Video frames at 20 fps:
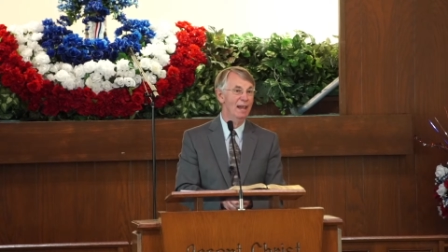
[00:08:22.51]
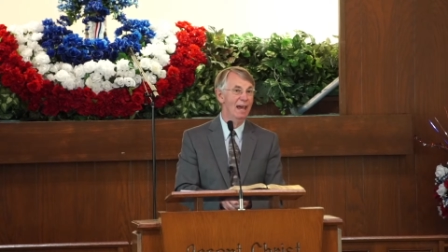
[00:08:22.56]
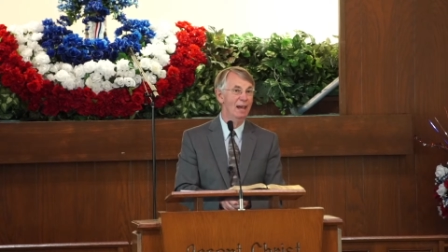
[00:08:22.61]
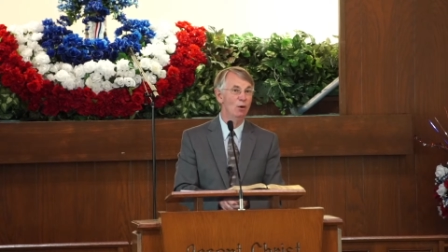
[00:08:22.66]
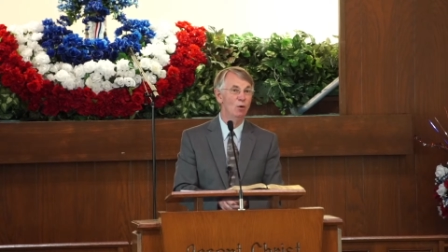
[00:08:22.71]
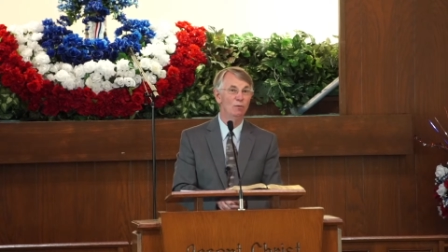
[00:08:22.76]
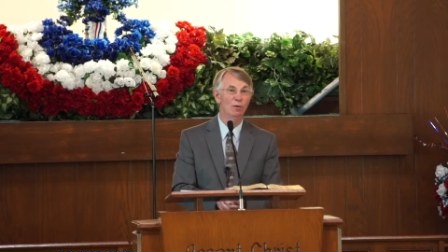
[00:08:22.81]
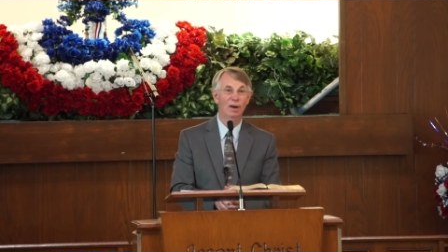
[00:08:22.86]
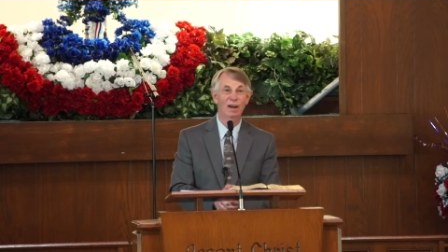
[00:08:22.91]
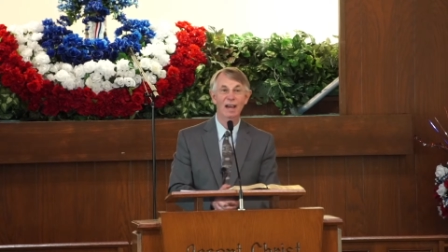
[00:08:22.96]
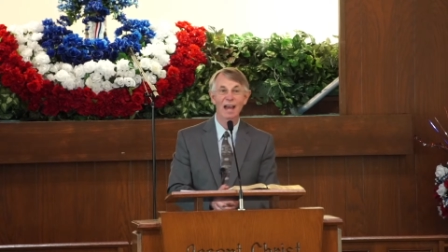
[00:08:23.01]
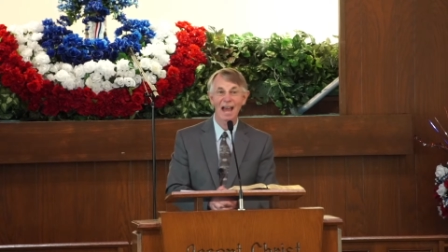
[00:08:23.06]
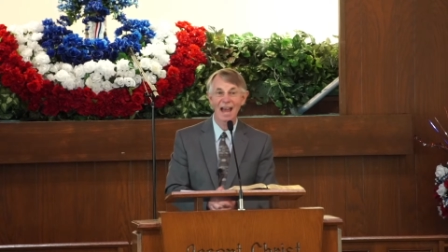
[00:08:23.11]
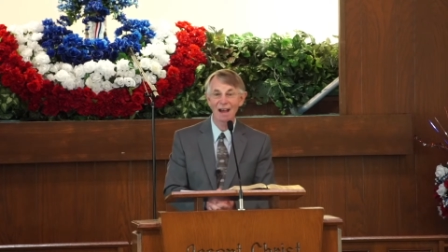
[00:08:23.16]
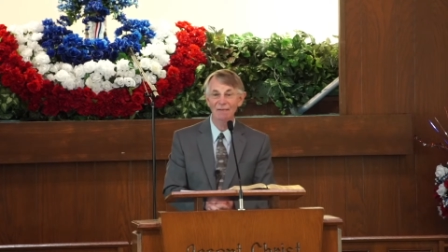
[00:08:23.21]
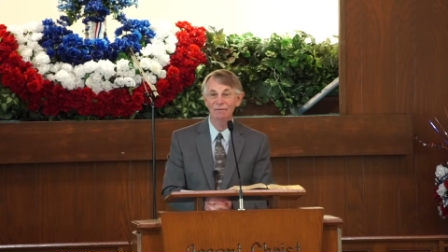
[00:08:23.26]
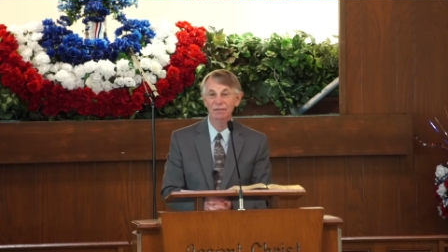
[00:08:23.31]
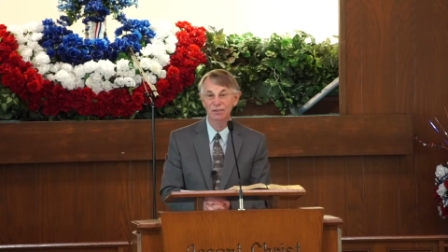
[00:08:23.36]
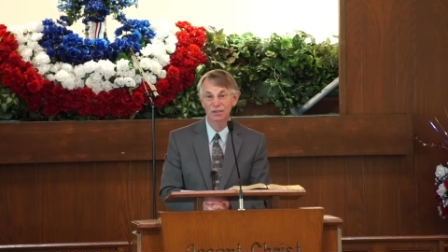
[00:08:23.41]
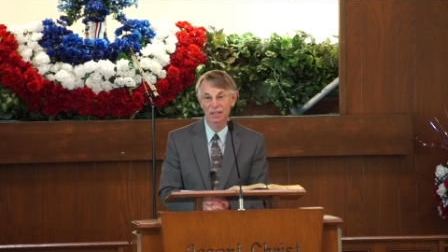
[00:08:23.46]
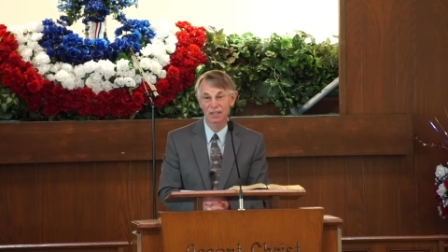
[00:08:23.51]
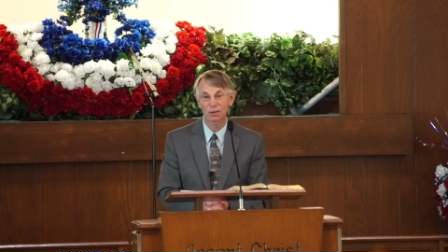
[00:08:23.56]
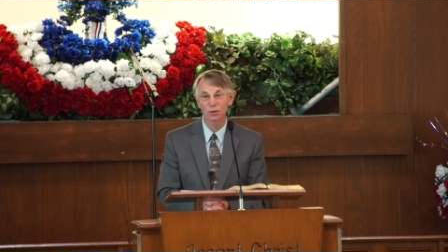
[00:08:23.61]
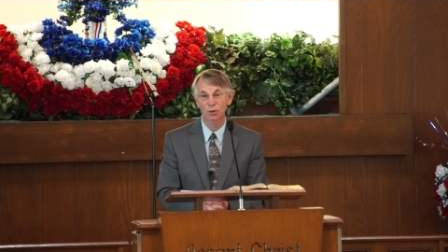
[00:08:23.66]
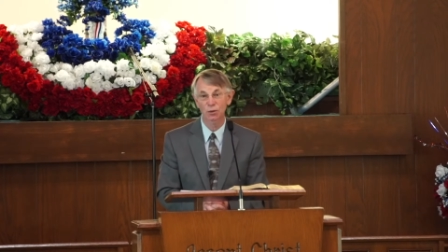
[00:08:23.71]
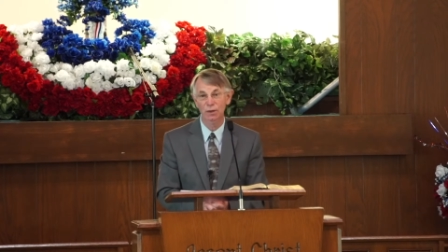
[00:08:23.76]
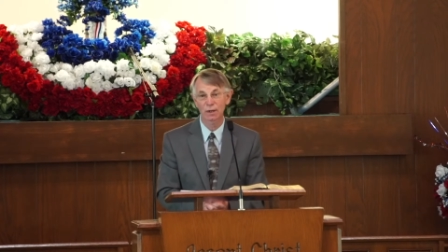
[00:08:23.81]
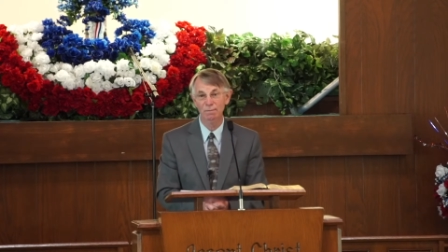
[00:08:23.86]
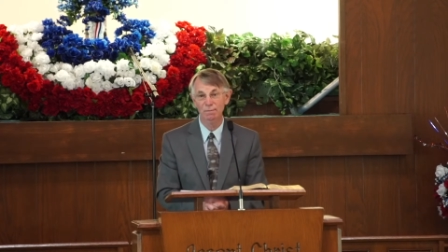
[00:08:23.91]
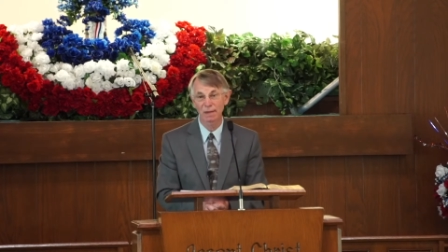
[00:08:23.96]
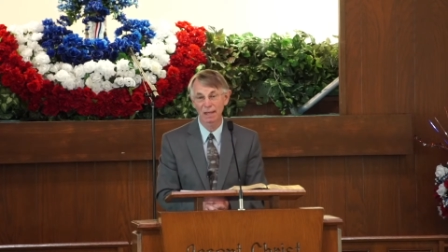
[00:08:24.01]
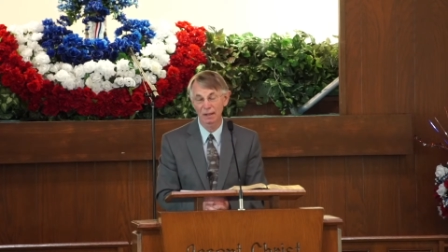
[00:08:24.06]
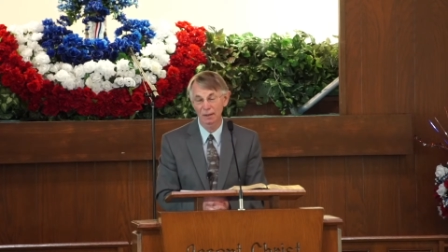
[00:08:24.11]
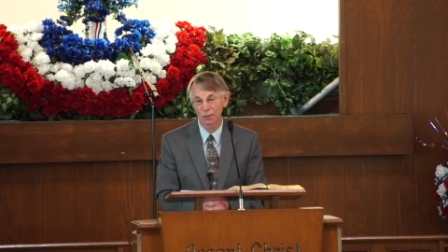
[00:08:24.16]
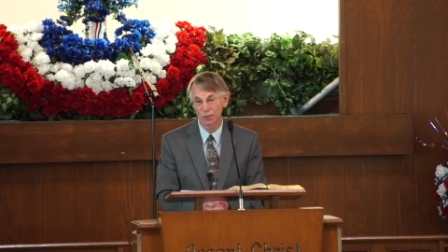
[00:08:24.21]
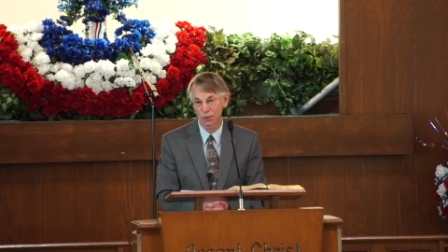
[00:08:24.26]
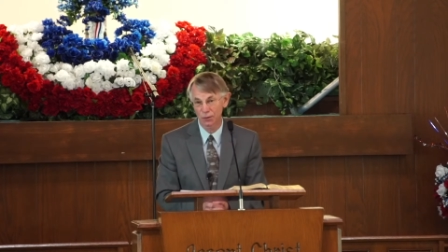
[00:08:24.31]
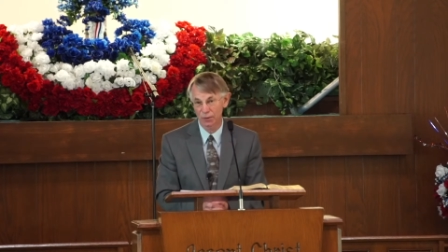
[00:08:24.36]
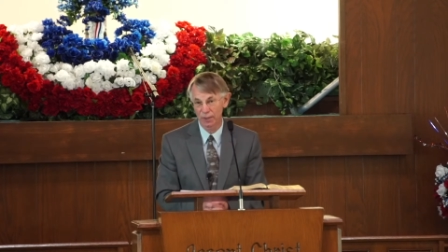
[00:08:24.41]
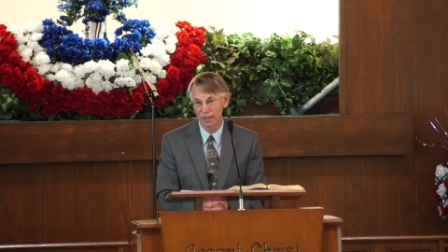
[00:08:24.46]
had over a half century
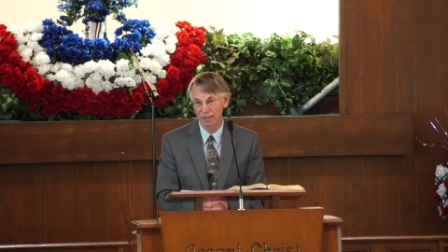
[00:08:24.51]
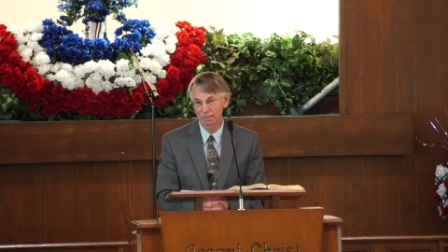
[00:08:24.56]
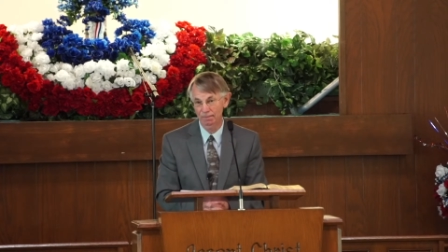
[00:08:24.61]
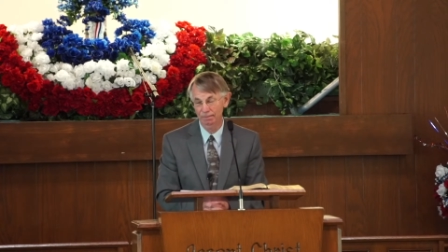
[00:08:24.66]
ministry,